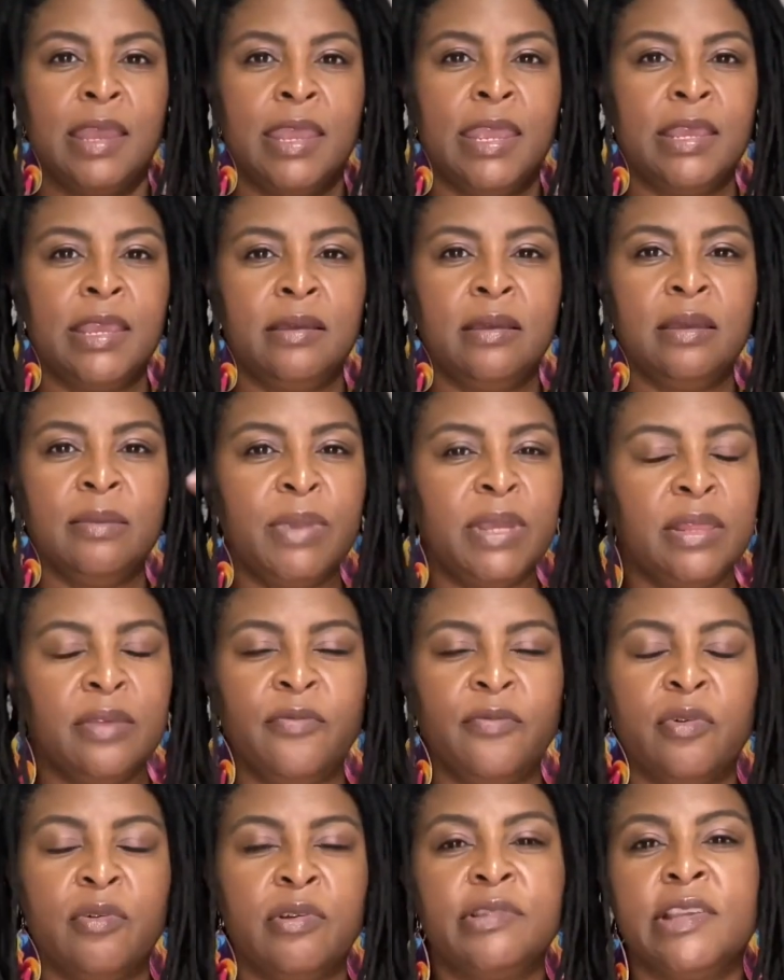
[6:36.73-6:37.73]
It could be the
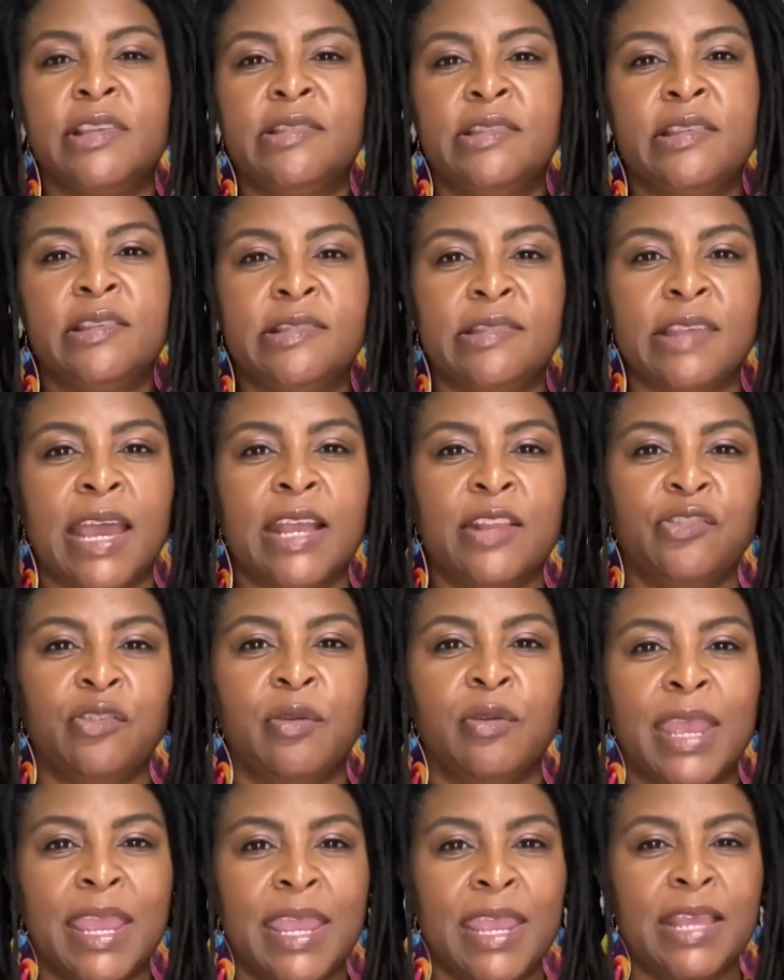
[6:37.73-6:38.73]
voice that's inside
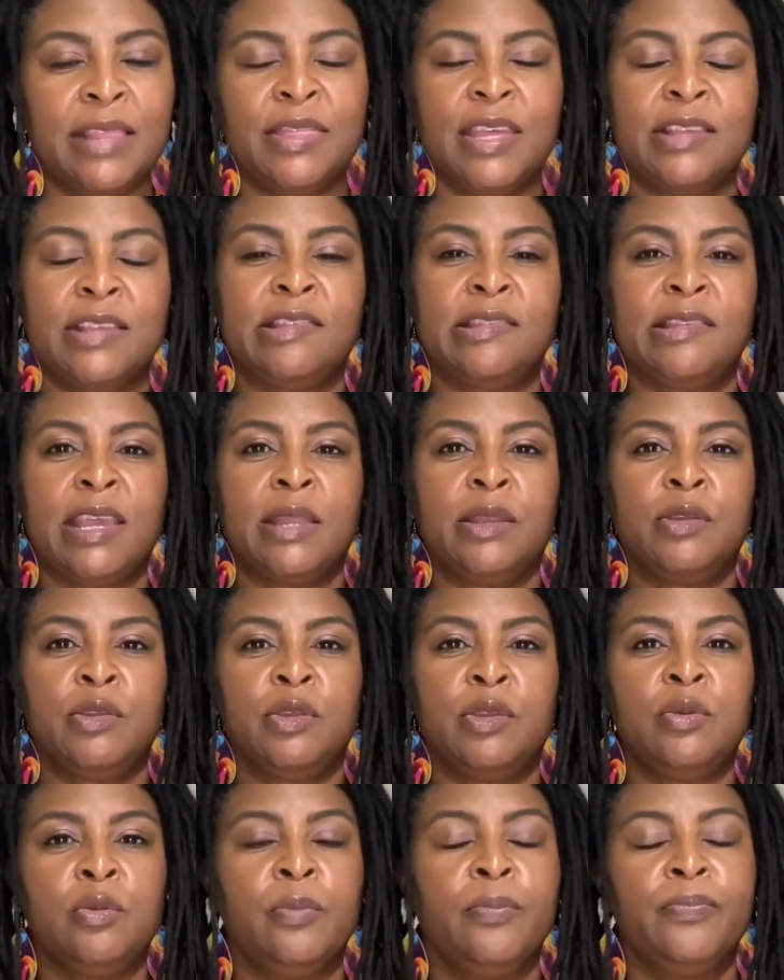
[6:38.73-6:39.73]
your head that's telling
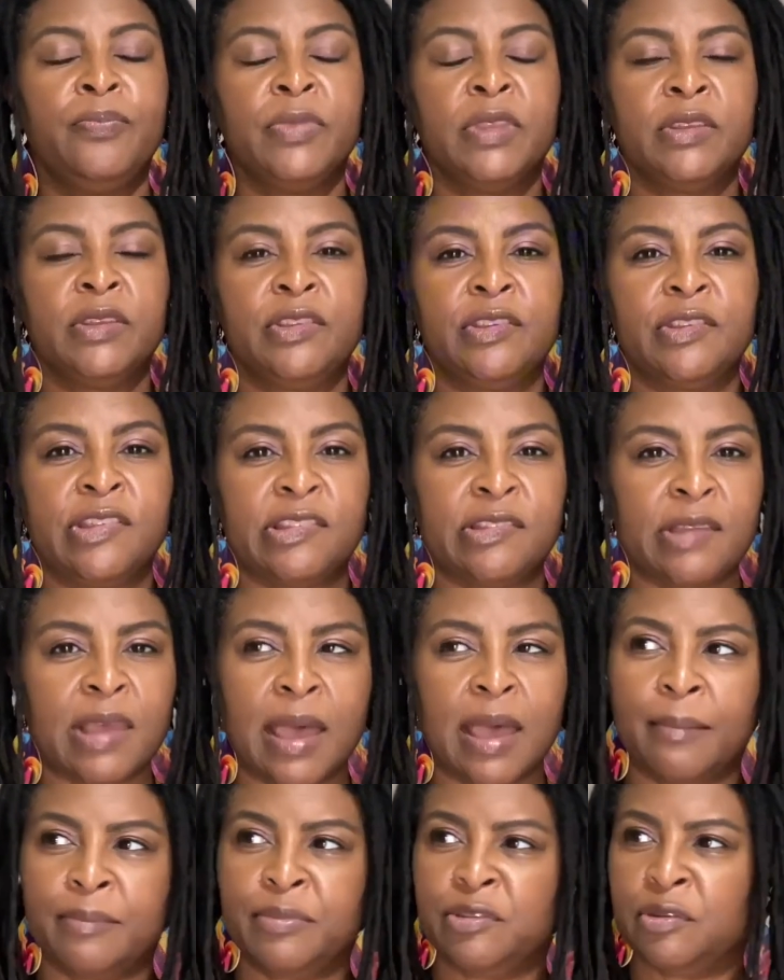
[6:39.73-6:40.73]
you to
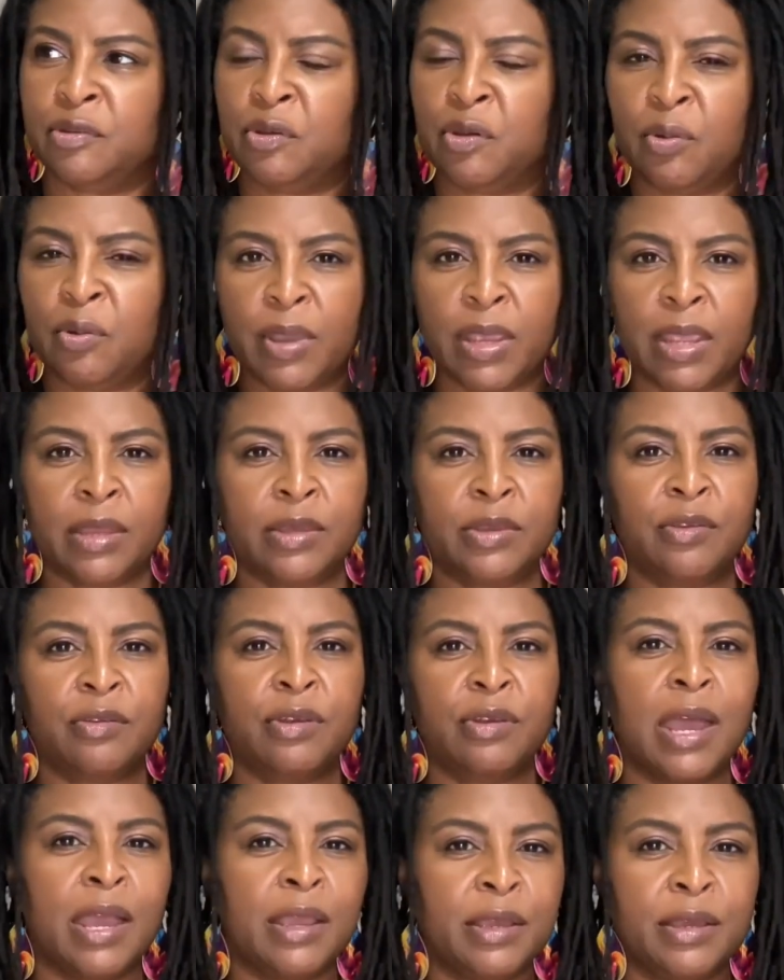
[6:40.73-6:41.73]
stop, to quit. You're
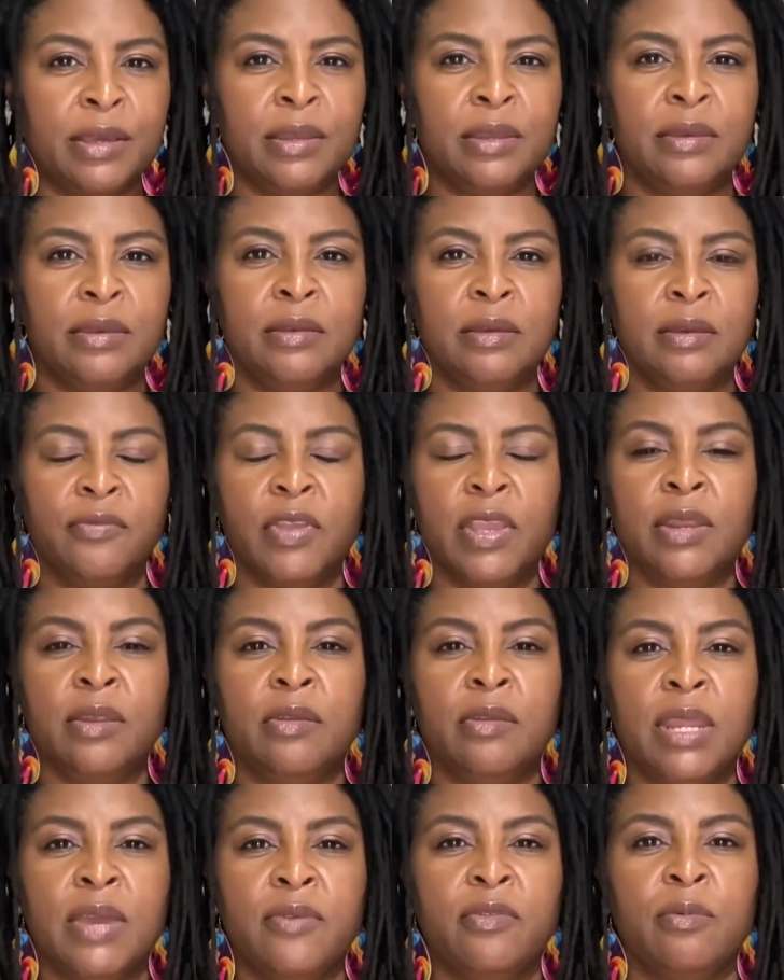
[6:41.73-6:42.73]
not good enough.
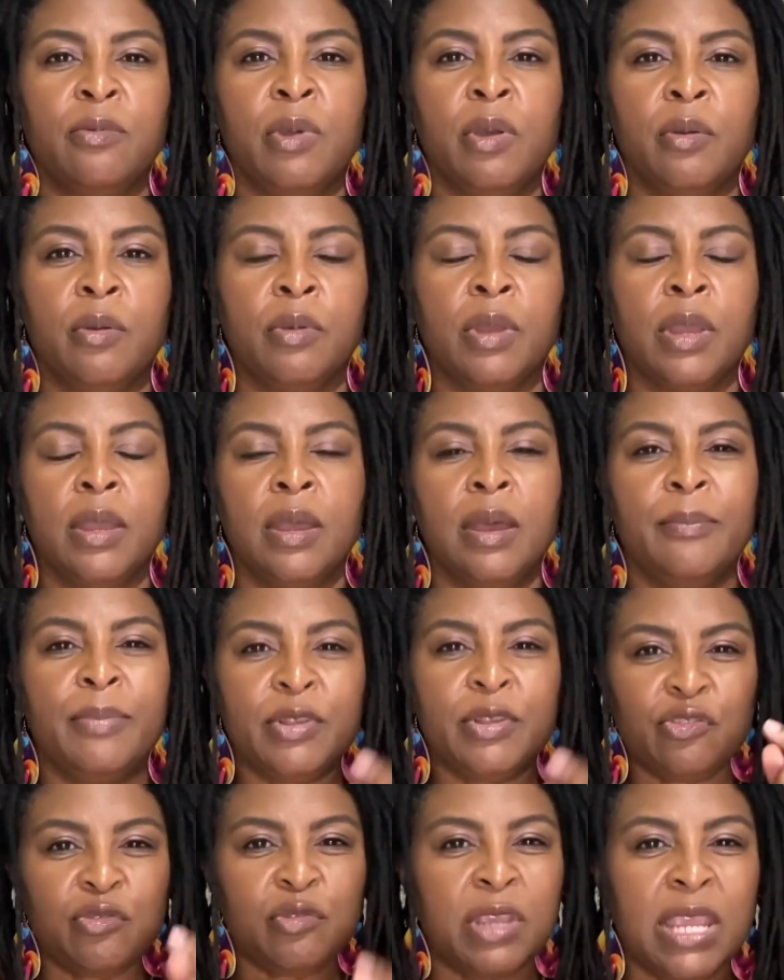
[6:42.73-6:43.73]
It'll never work.
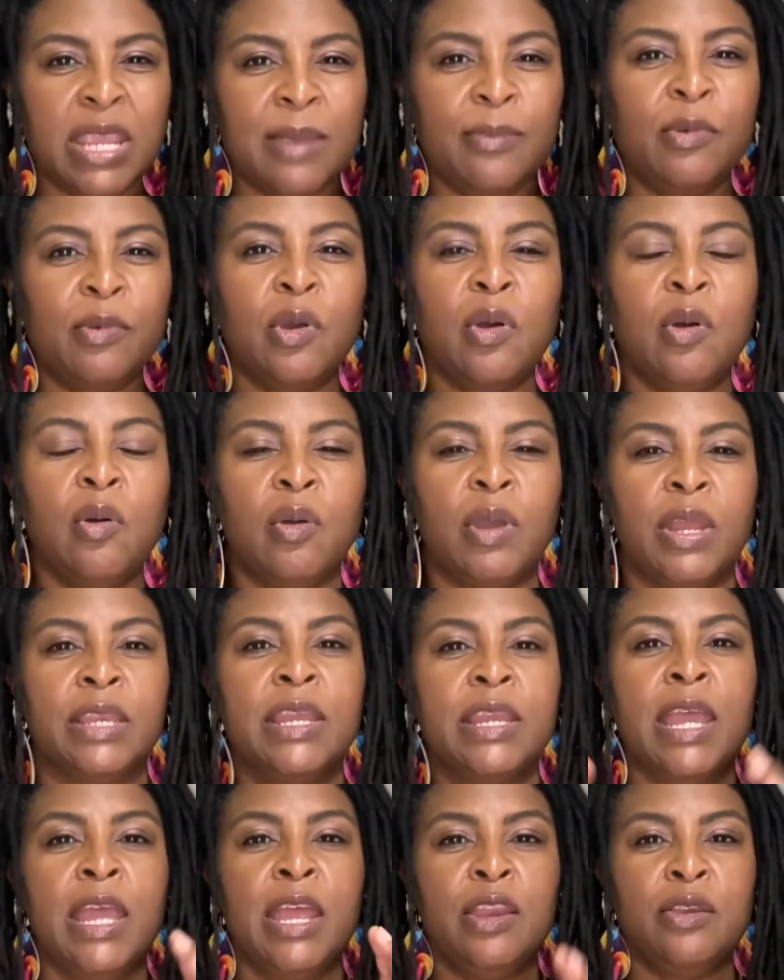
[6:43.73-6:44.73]
But you keep going.
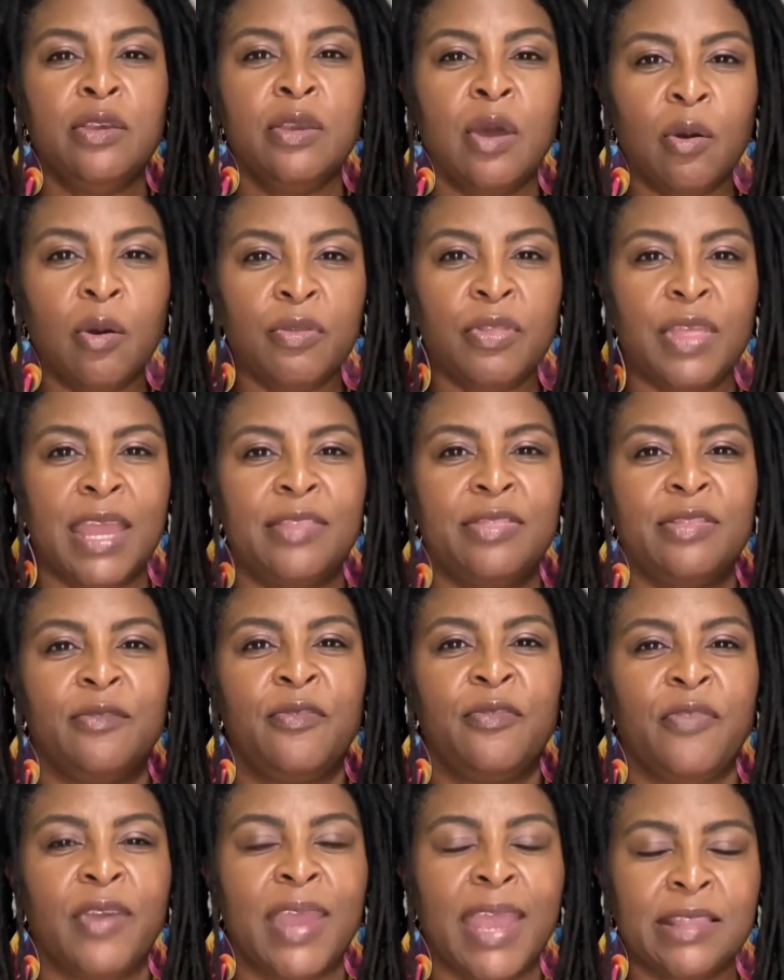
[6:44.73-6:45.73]
Know that the
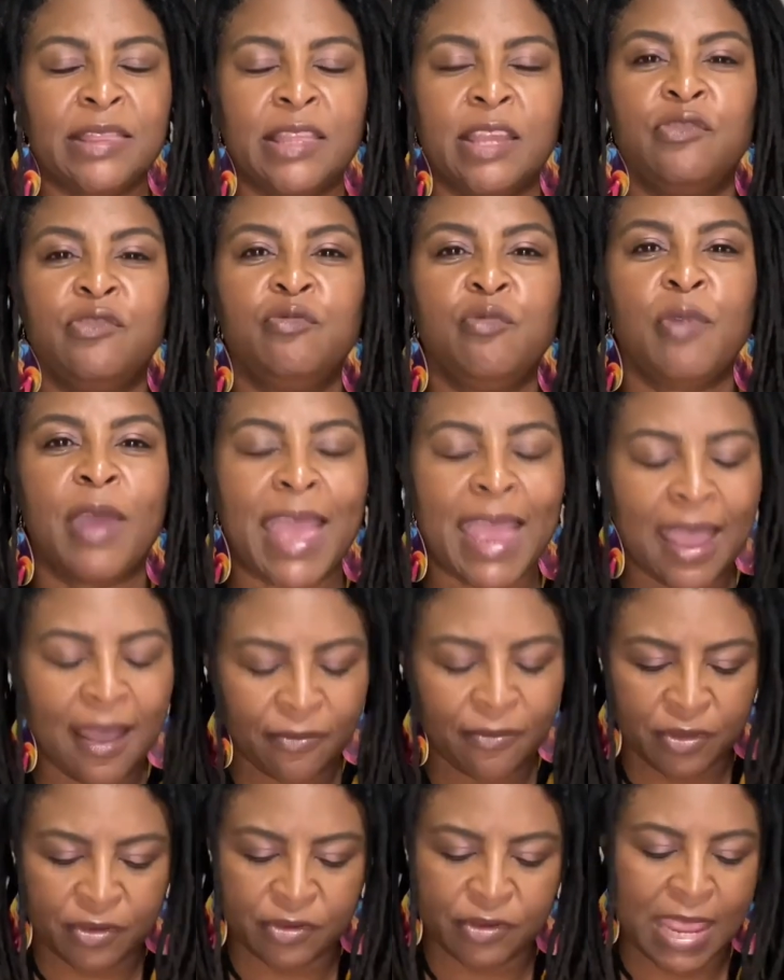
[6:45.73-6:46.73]
fact that you
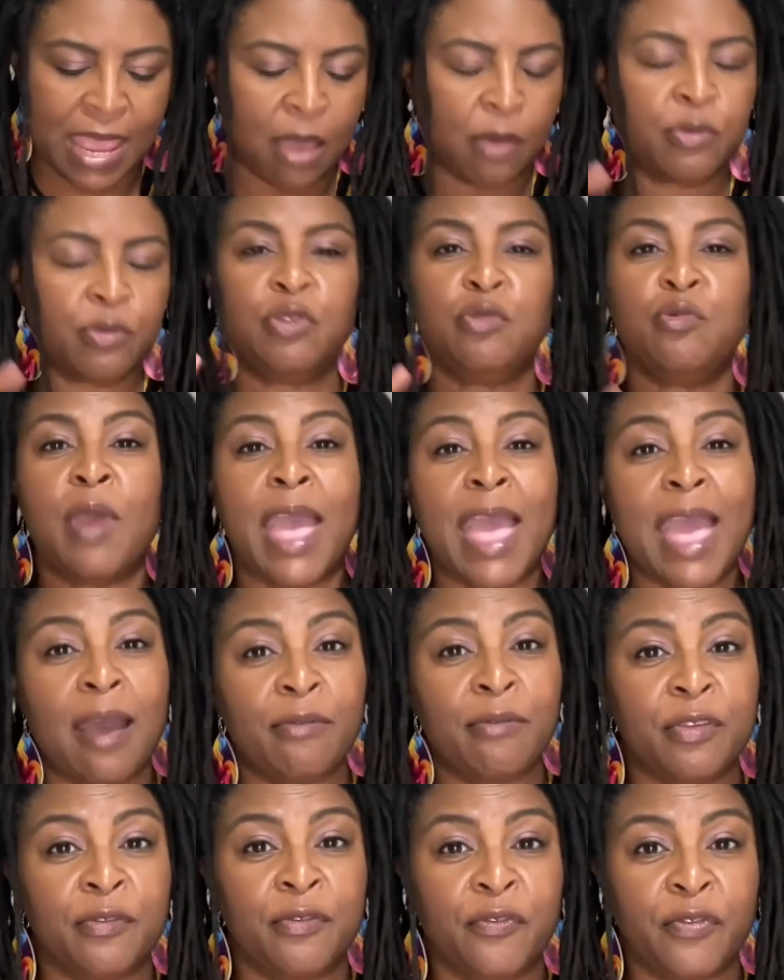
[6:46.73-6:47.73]
have the doubt, you
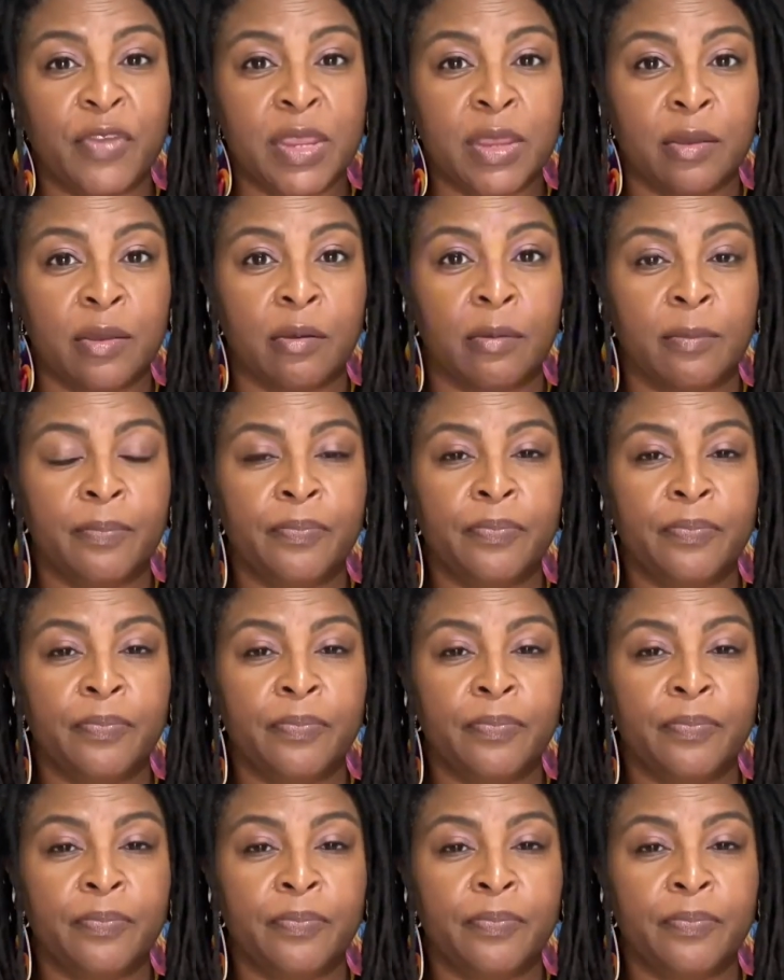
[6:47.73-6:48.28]
have the fear,